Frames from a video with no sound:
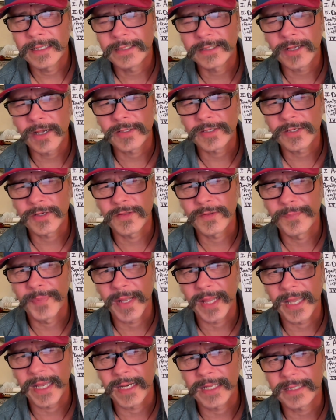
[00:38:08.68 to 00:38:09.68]
it's also the
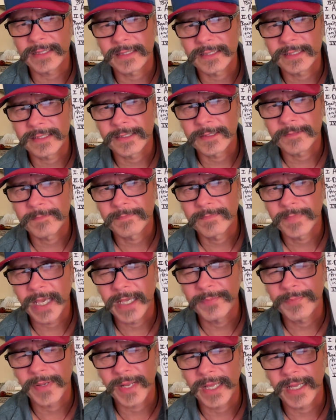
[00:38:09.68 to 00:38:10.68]
planets,
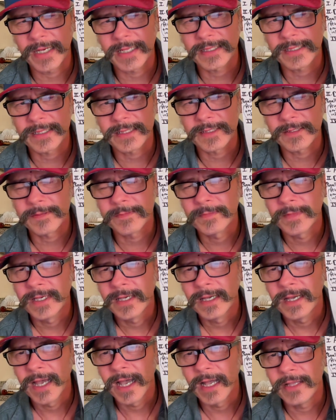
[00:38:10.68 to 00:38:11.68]
8 planets.
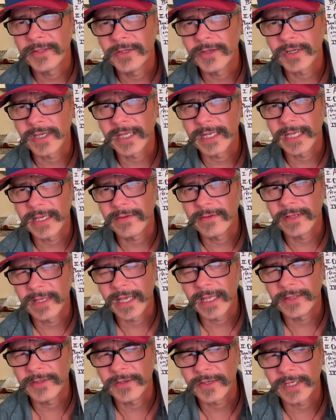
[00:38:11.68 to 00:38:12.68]
And you
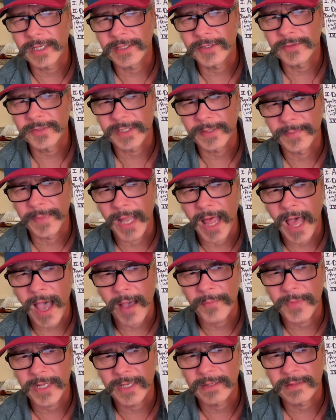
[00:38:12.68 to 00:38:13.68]
can do some
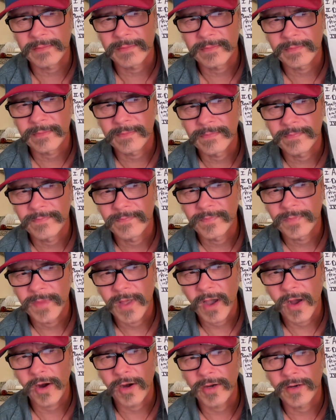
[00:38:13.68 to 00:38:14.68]

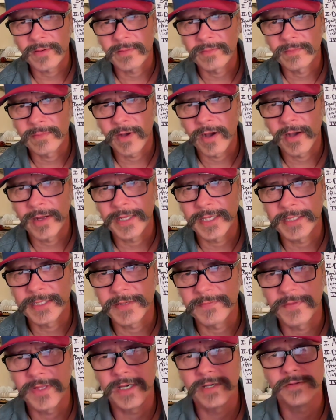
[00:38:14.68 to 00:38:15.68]
Laman art on each
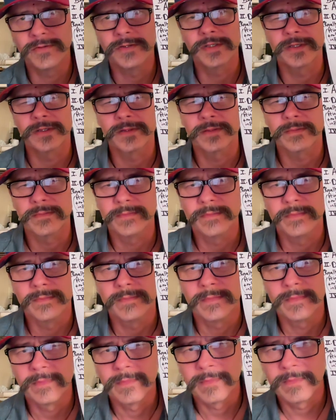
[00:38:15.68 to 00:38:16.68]
of those
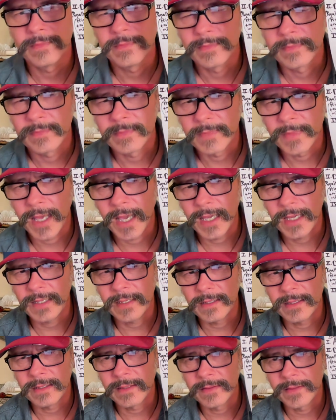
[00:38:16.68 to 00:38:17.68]

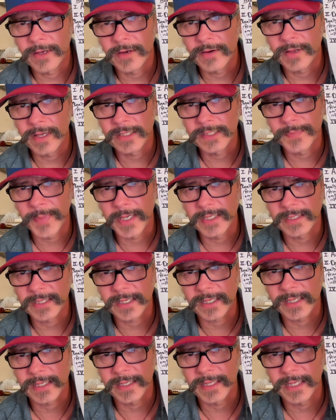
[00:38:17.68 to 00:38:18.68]
8. It's
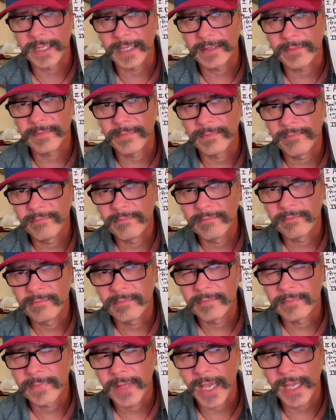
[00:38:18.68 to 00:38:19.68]
basically the
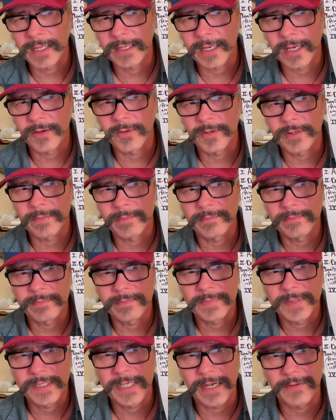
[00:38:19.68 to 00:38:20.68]
8 lower
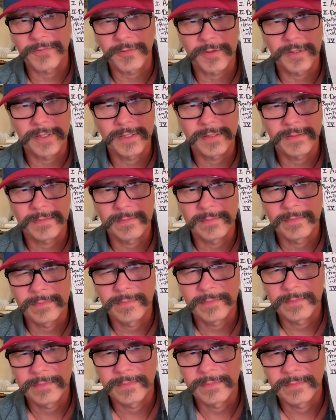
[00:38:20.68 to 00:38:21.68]
sephirot
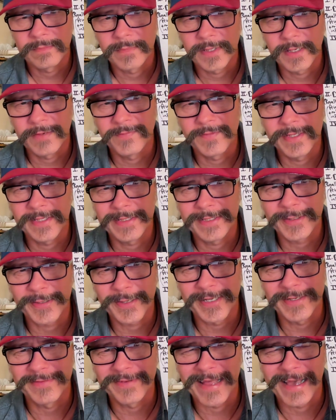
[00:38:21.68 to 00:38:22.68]
of the
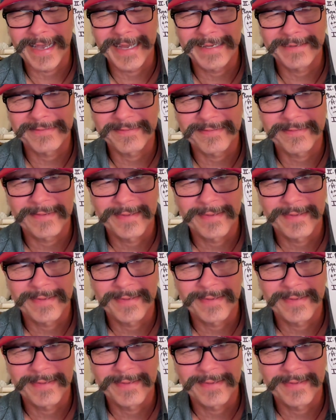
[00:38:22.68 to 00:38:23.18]
tree of life,